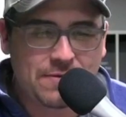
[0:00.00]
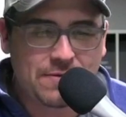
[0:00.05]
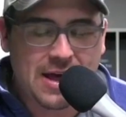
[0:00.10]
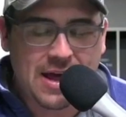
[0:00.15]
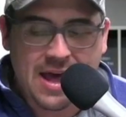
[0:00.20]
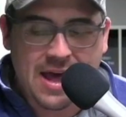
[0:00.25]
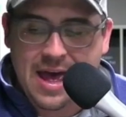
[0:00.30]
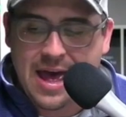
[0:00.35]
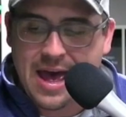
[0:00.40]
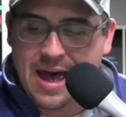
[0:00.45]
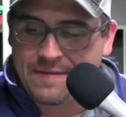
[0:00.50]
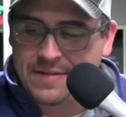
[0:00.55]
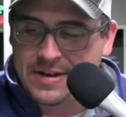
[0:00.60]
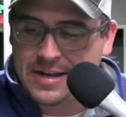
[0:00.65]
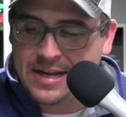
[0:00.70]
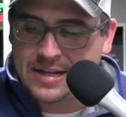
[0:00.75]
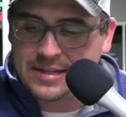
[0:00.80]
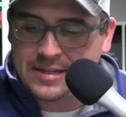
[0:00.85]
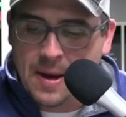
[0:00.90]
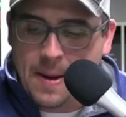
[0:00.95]
of
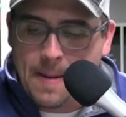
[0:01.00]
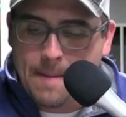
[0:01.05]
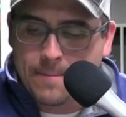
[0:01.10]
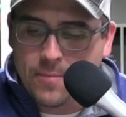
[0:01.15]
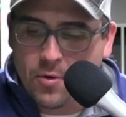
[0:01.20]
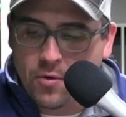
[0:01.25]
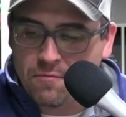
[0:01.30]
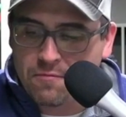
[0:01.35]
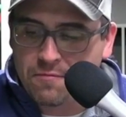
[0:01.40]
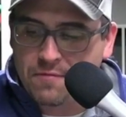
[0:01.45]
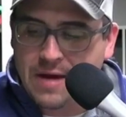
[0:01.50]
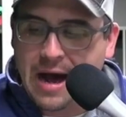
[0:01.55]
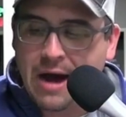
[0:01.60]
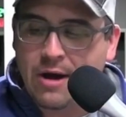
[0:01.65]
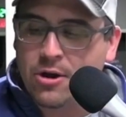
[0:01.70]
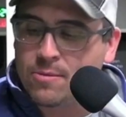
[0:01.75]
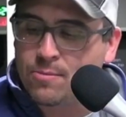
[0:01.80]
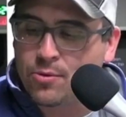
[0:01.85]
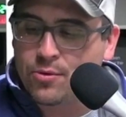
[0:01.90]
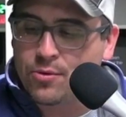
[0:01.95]
heaven is more
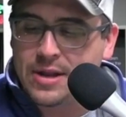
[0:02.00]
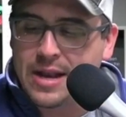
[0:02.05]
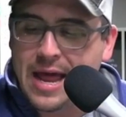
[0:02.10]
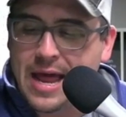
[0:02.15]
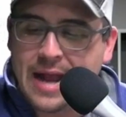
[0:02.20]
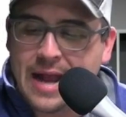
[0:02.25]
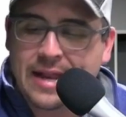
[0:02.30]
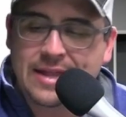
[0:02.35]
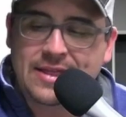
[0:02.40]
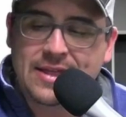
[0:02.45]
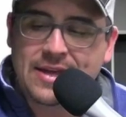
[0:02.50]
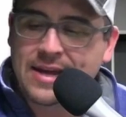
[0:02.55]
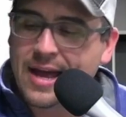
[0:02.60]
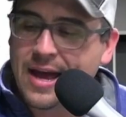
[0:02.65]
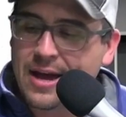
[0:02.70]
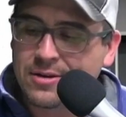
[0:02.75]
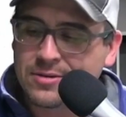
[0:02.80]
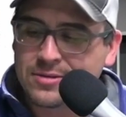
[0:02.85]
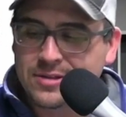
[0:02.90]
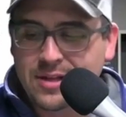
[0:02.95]
valuable than anything
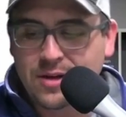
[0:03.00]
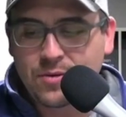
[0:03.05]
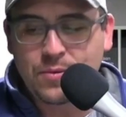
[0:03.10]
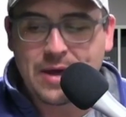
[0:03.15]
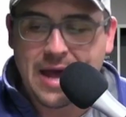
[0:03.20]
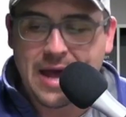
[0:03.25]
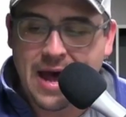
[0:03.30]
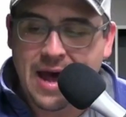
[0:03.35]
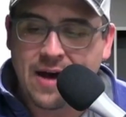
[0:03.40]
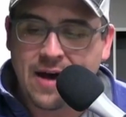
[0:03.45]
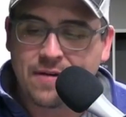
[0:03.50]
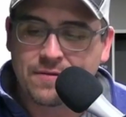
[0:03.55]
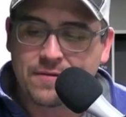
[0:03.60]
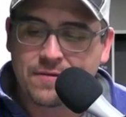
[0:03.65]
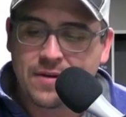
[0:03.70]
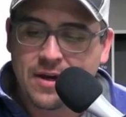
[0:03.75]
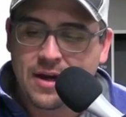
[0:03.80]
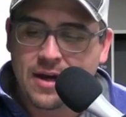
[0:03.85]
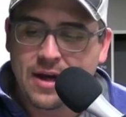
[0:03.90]
else that we have.